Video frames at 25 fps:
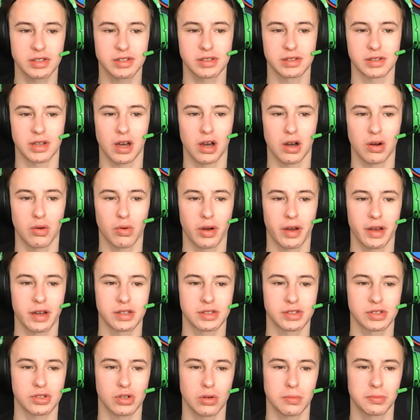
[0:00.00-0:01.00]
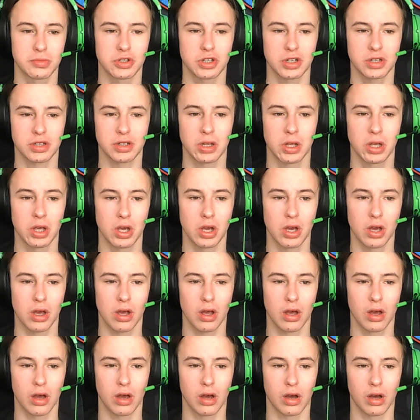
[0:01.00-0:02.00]
now has
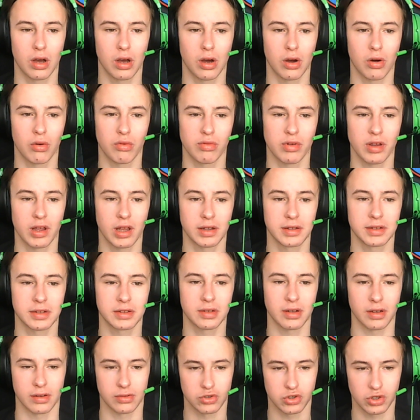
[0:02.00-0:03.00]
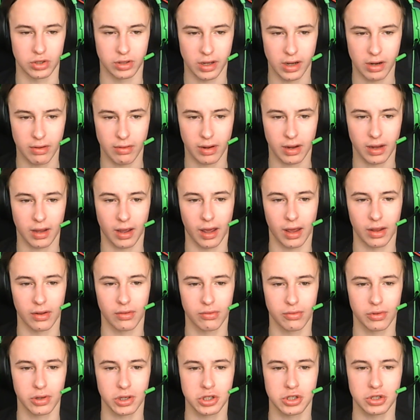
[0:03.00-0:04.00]
object-oriented, generic,
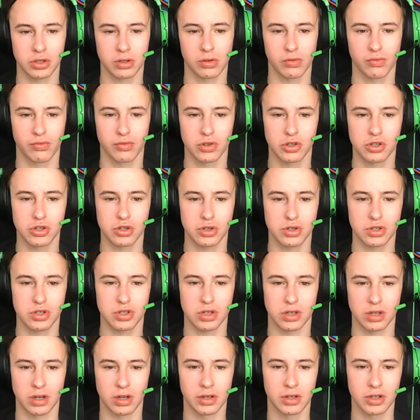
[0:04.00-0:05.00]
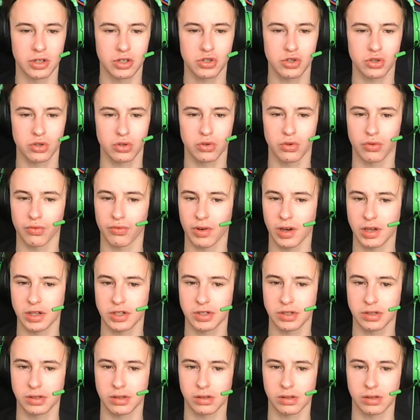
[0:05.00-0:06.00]
and functional features in addition to
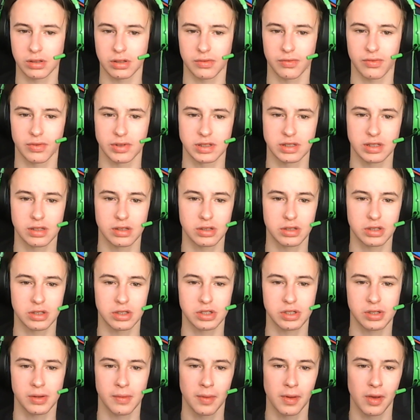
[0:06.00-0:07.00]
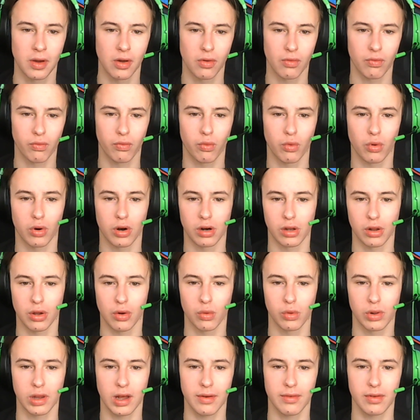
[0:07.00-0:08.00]
facilities for
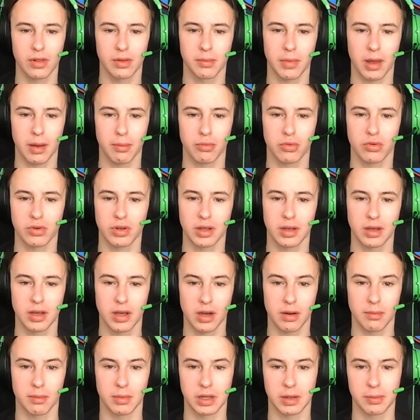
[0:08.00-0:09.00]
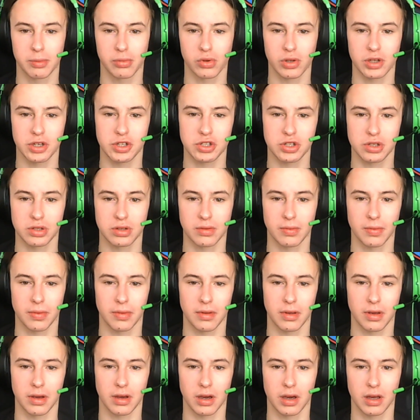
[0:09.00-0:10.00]
low-level memory manipulation.
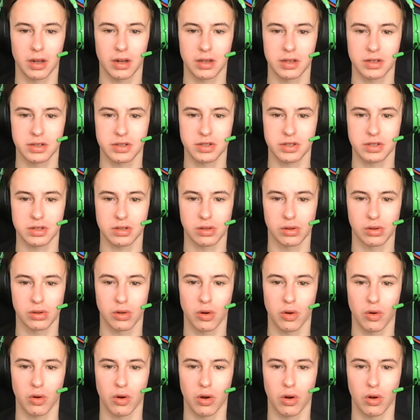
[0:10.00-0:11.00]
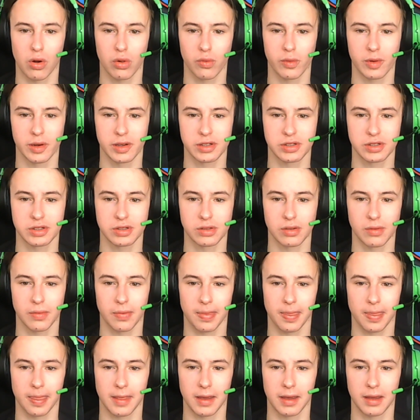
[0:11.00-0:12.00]
It is always
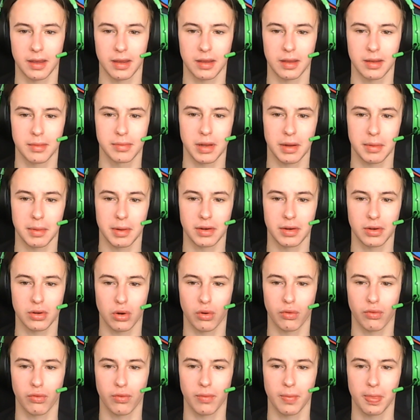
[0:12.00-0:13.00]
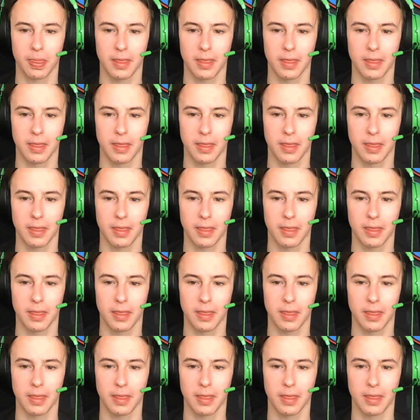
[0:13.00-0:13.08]
a implement of